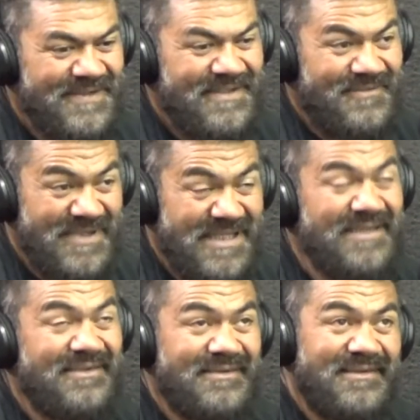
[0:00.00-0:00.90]
We did.
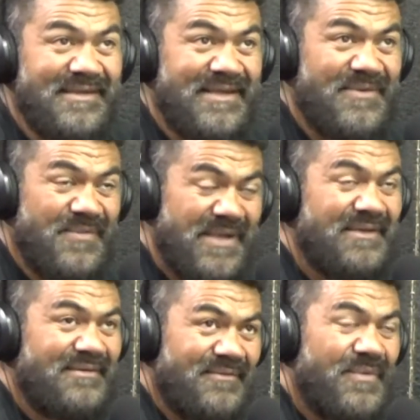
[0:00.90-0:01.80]
We went
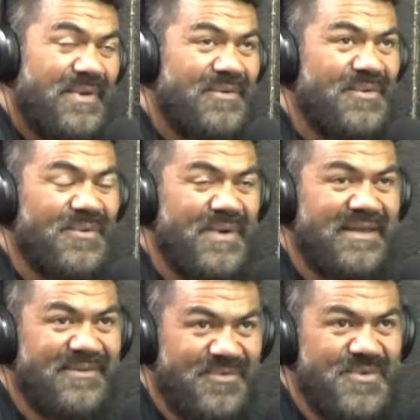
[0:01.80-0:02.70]
all the way
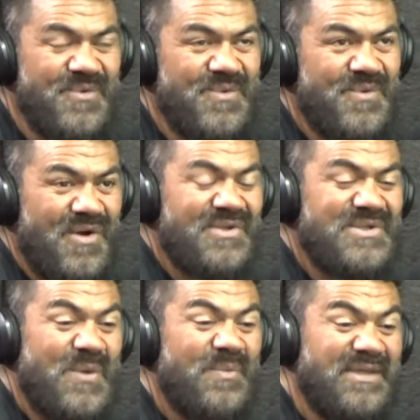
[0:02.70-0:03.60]
through on
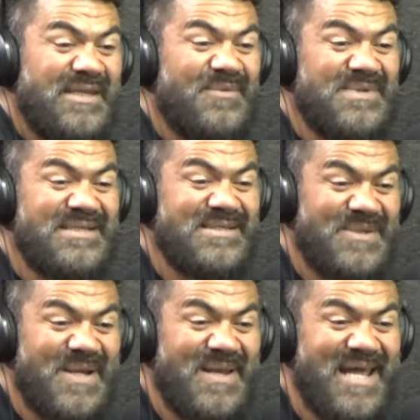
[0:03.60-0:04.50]
top, and then it wasn't until
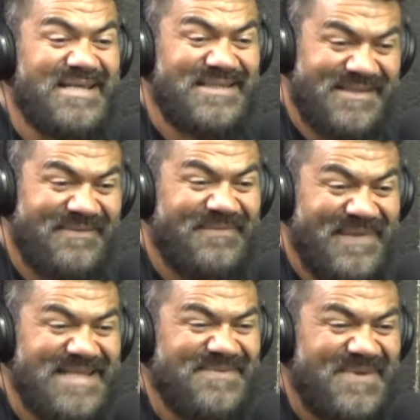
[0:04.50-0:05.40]
our last
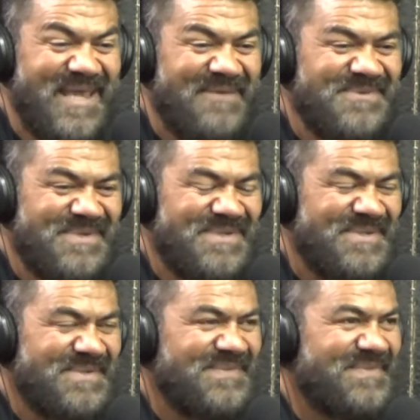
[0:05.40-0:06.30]
few games we sort
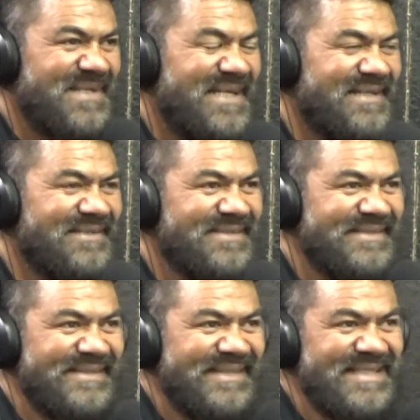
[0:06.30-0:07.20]
of
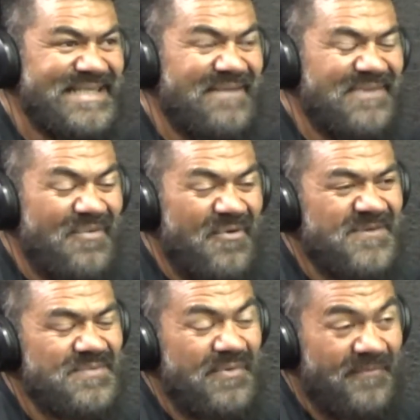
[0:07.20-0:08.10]
saved our
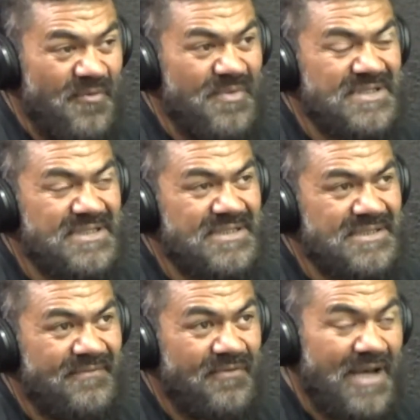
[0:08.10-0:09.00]
worst performance
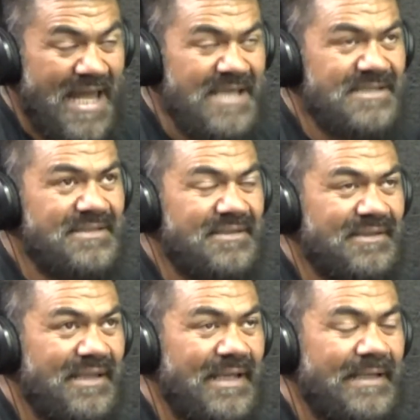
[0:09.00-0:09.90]
for last
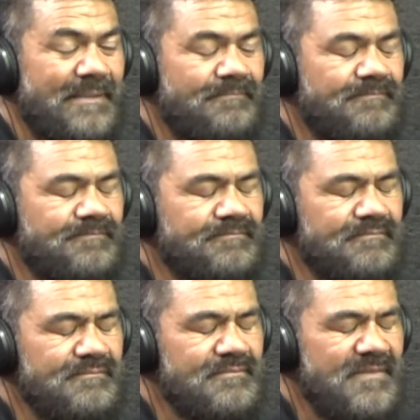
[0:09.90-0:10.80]
in
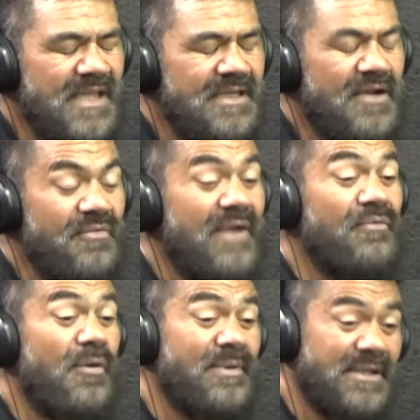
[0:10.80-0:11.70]
our round
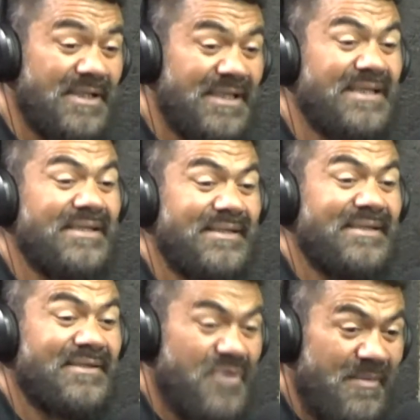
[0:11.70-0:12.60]
robin,
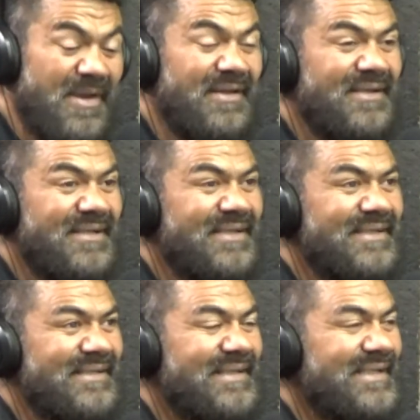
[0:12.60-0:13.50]
Grammar,
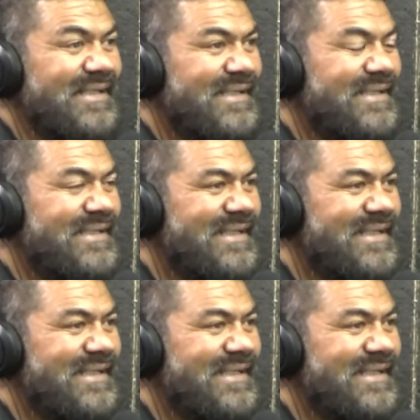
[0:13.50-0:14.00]
and